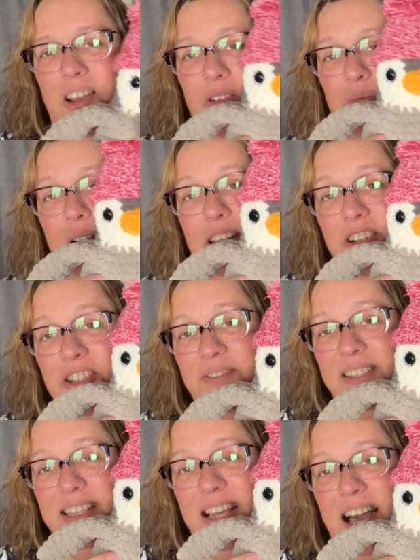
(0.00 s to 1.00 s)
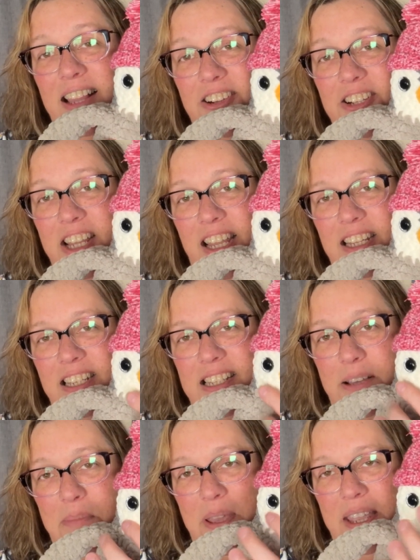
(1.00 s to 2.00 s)
when you're doing the color changes
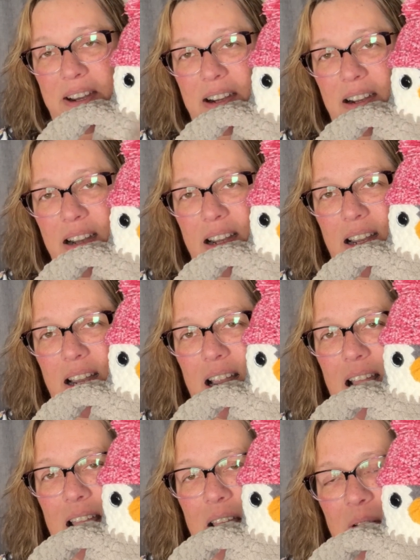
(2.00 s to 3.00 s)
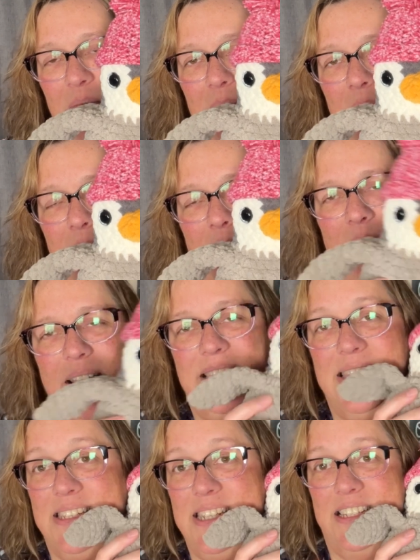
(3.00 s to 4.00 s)
up here, but
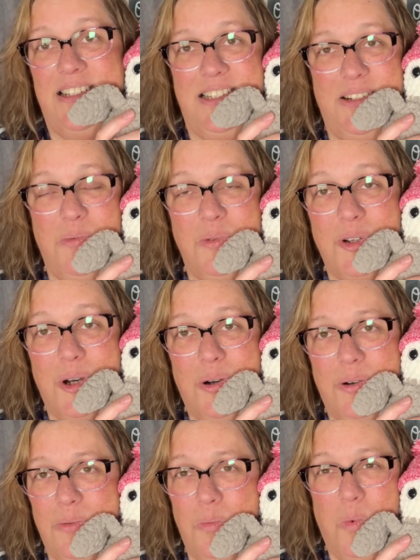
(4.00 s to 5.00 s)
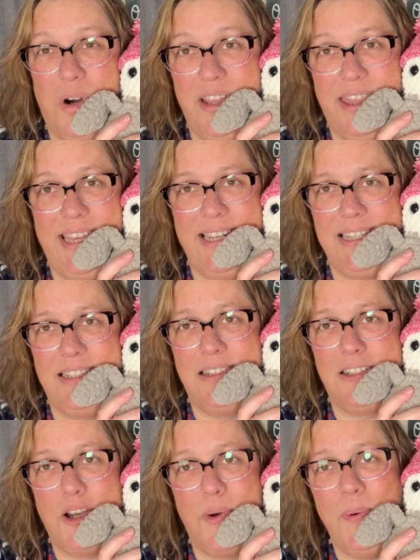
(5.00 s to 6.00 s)
still worth it.
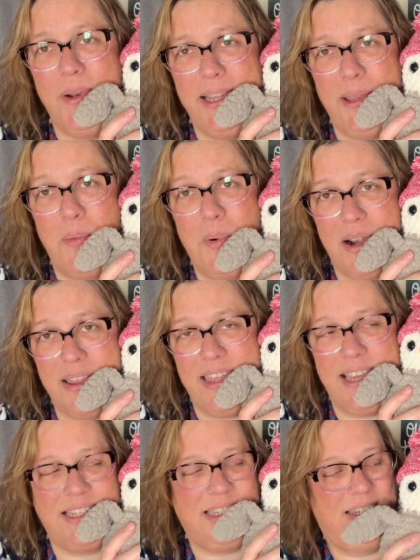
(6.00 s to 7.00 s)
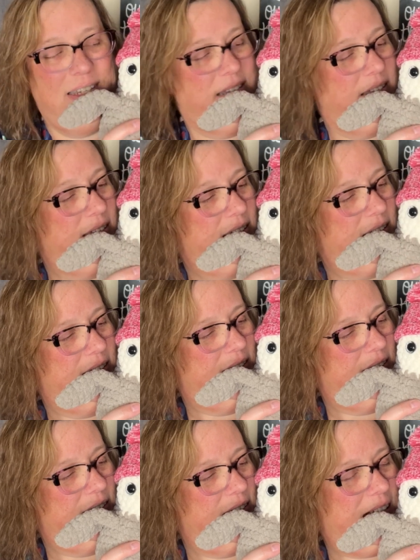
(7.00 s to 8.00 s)
Totally worth it.
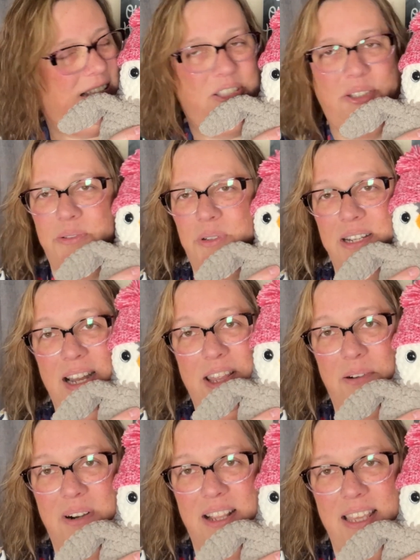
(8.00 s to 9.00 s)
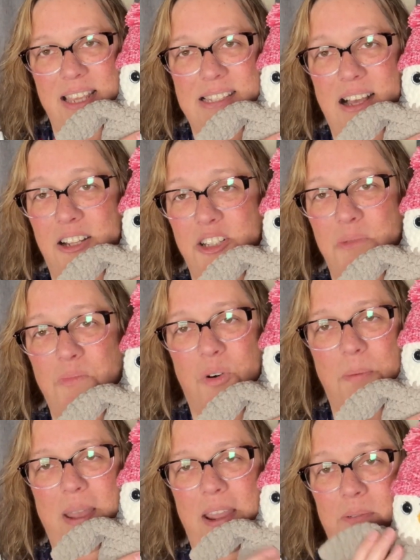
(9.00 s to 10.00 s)
I'll do another one of these. I'll do
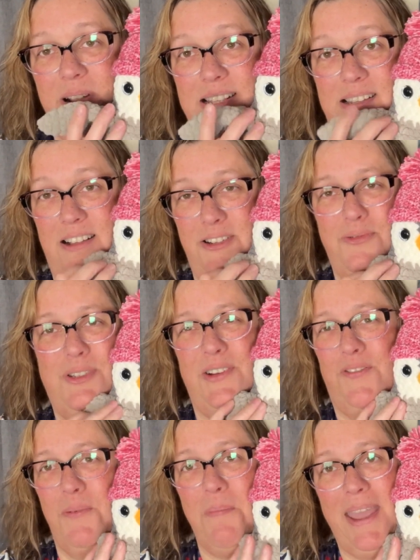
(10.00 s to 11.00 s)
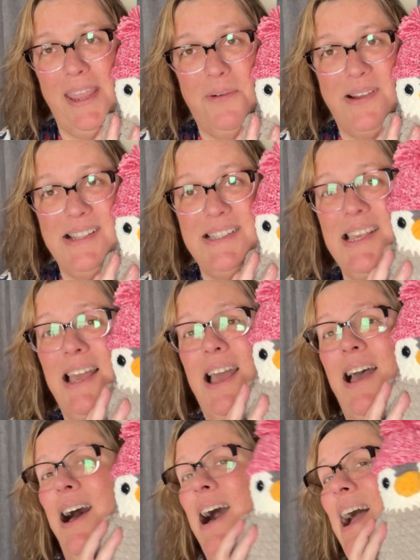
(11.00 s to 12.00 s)
more penguins. I'll do different penguins.
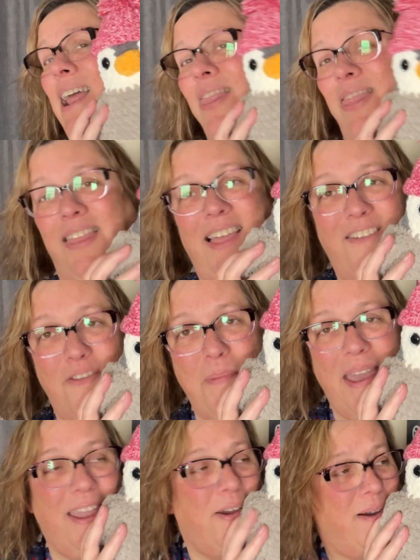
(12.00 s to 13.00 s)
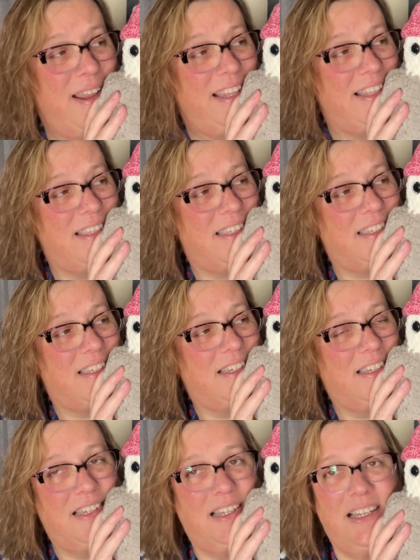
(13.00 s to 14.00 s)
I love penguins.
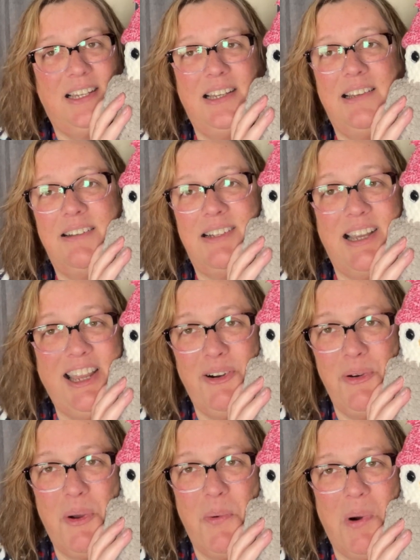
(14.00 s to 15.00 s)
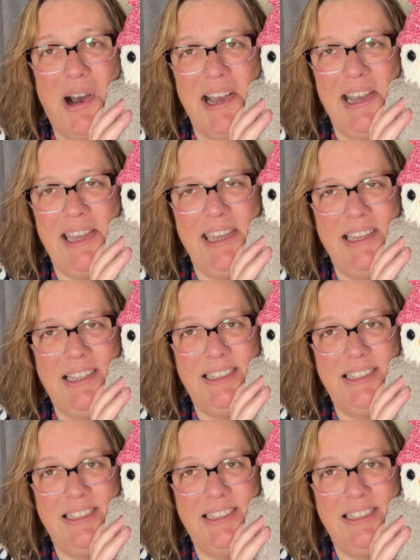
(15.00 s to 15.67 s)
I don't know why.